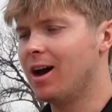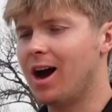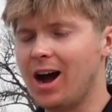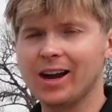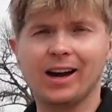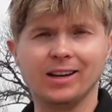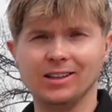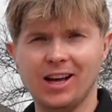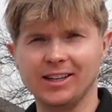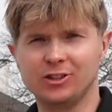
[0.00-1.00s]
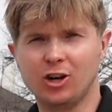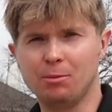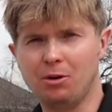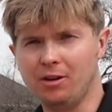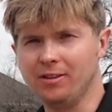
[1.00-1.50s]
I got in a lot of
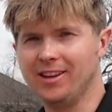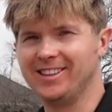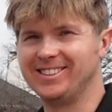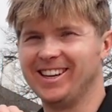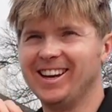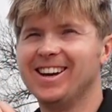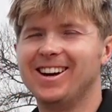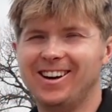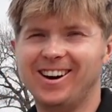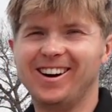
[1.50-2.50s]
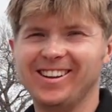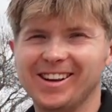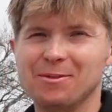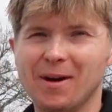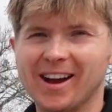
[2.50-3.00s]
trouble on this early
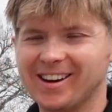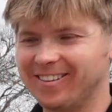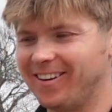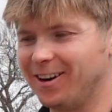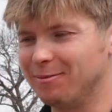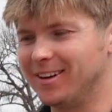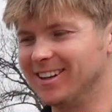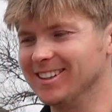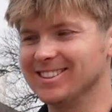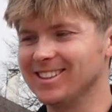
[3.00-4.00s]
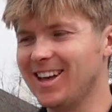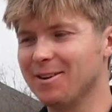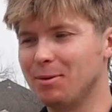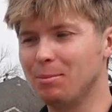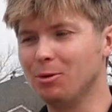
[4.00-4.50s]
in my career because a lot of
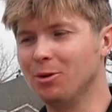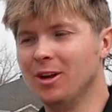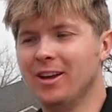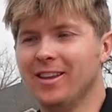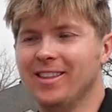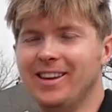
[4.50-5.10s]
people, they